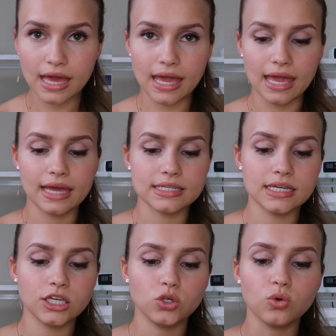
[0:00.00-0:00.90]
and
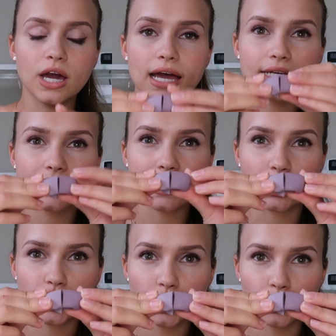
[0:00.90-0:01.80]
you cut it
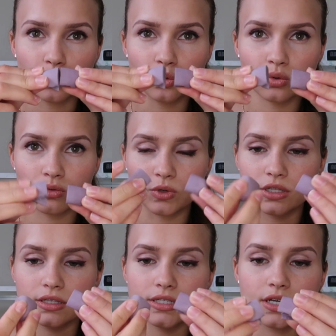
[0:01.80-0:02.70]
in two
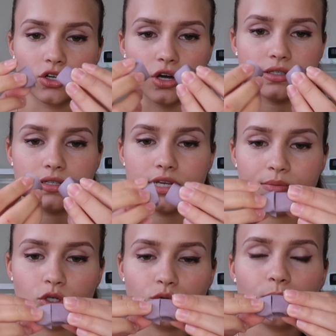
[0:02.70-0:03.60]
well these are not the
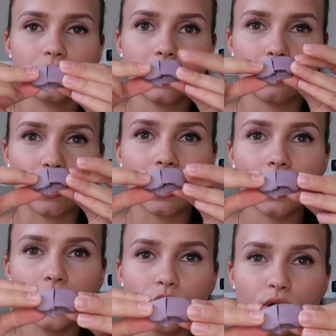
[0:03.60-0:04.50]
same tooth but anyway
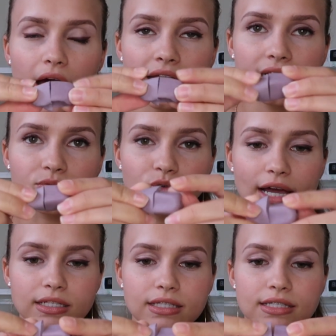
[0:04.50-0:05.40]
you cut it
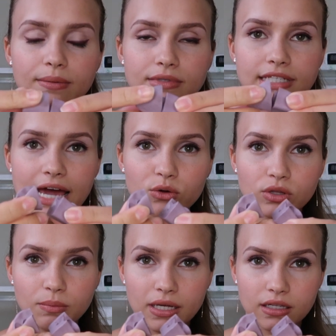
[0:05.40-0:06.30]
right the, down
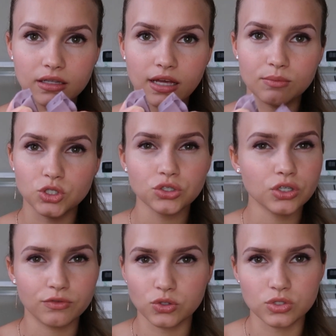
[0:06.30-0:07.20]
the middle i'm sure you
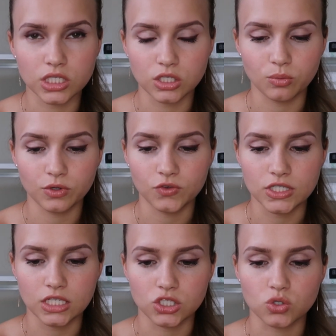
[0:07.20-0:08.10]
have used it in your previous
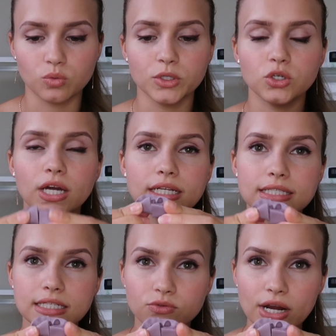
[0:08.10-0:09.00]
dental school but you cut
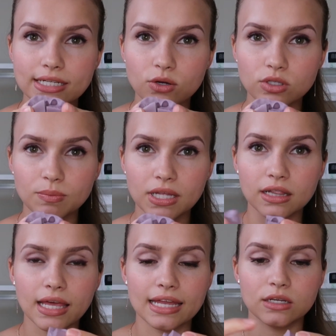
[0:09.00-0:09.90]
it right down the
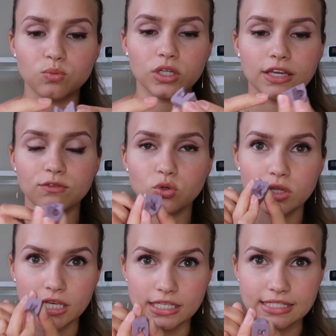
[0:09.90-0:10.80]
middle and it will give you
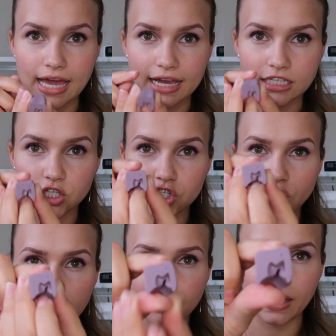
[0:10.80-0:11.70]
the exact
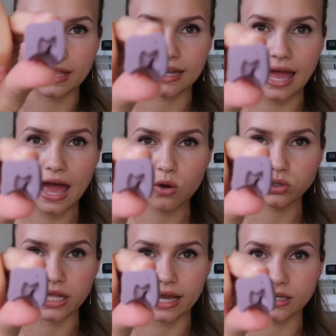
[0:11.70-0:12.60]
shape and
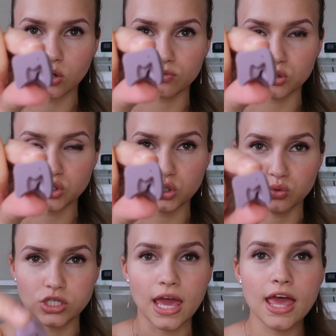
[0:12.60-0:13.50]
outline of your
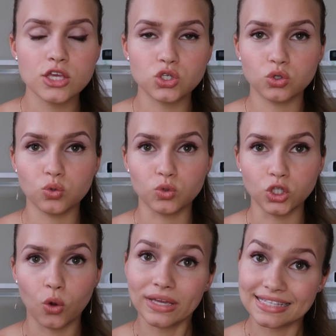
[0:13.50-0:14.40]
tooth so you will
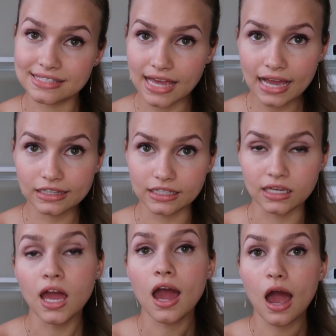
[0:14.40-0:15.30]
know
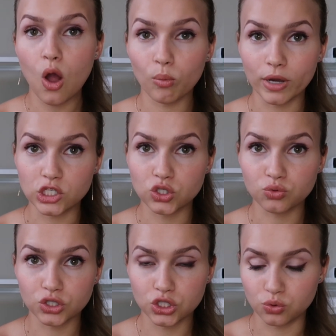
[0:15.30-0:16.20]
exactly how much to
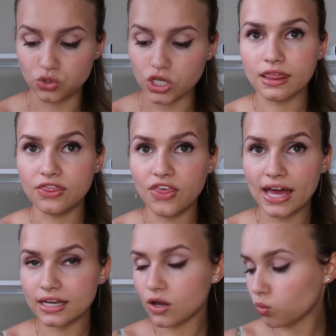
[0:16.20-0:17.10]
reduce
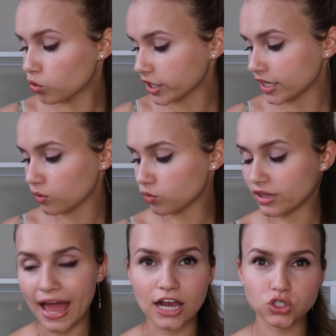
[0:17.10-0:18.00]
then working
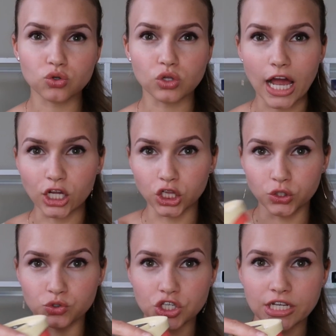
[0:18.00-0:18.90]
with actual
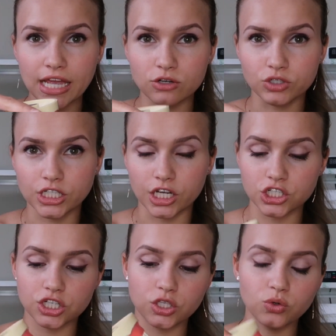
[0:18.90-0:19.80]
occlusion and
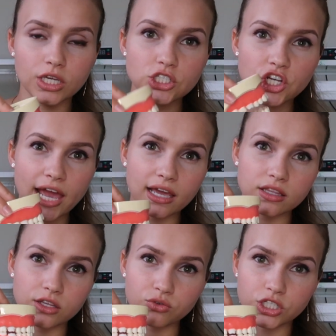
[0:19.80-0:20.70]
reduction you can check
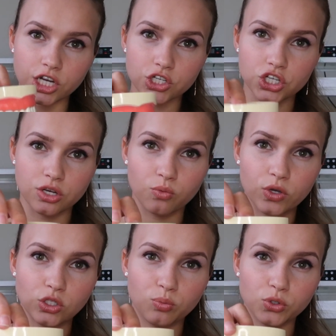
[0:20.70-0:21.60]
the reduction
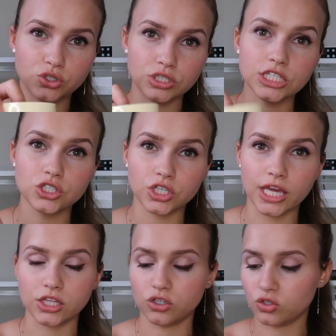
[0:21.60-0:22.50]
when you put your teeth
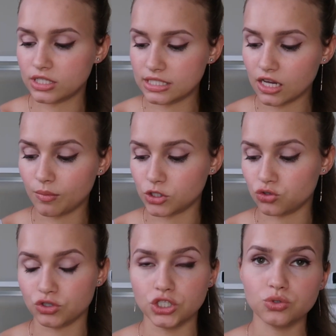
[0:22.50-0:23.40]
together and you can see how much
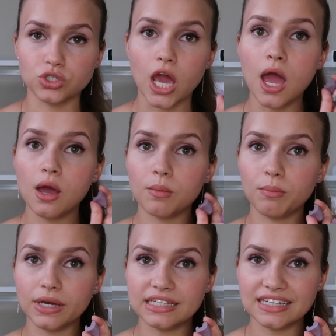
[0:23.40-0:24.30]
you reduced
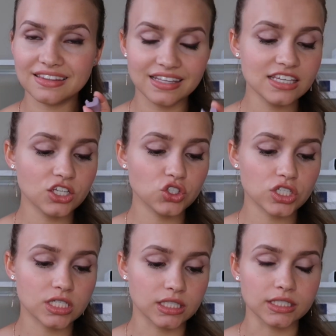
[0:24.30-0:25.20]
but these are
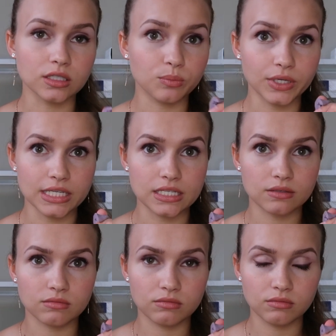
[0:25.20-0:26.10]
just a little bit
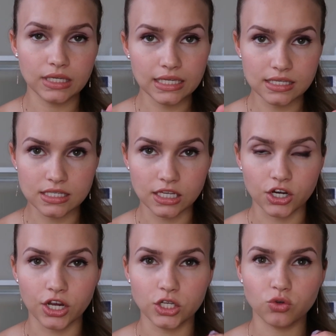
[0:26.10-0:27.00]

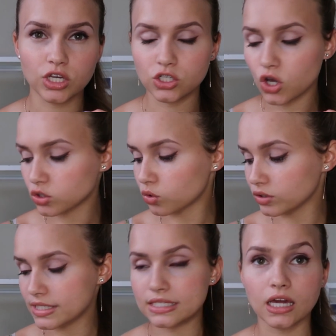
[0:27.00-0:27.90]
easier and you can not
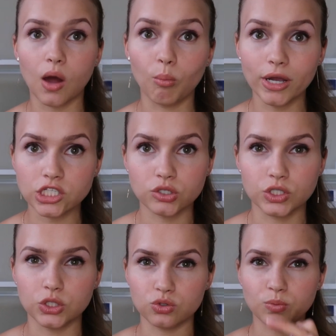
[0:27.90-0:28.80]
only see how much you
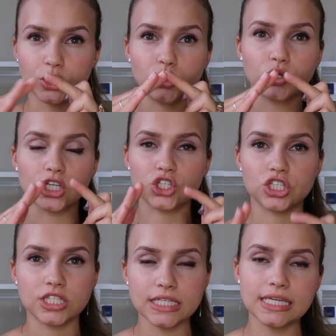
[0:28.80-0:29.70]
reduced but you can
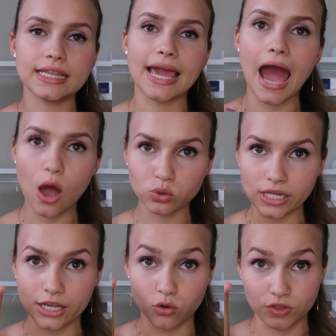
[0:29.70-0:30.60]
see the
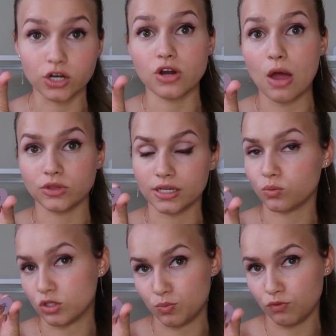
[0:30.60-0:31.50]
outline of the crown that
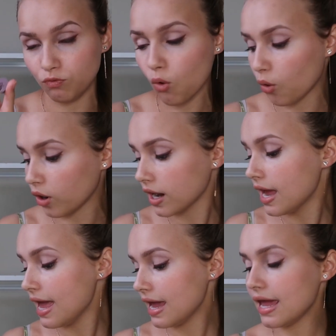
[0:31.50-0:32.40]
it was before
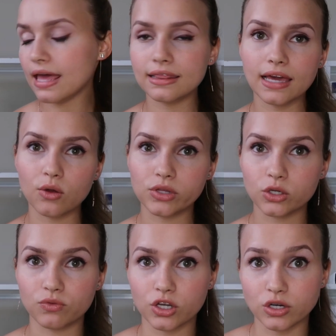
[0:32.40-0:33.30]
and the
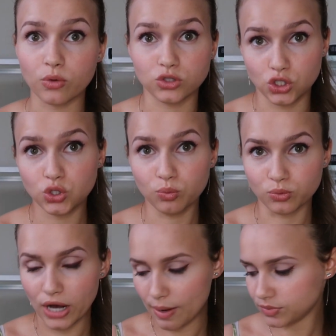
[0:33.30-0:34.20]
outline of the crown that you
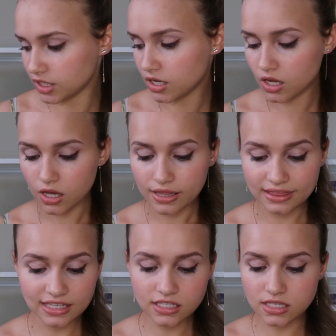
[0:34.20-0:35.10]
prepped
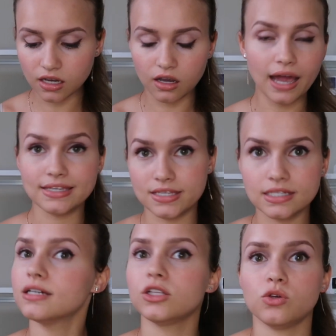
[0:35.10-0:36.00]
these I
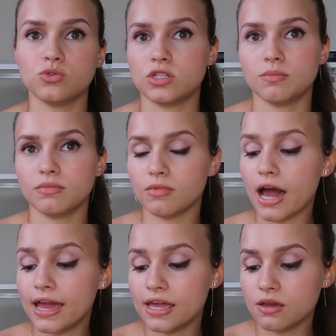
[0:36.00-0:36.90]
still use them
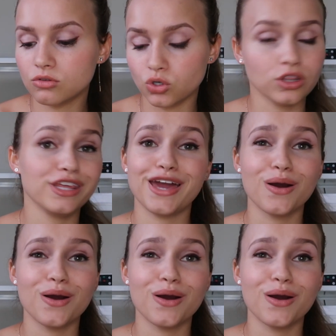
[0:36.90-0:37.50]
I don't think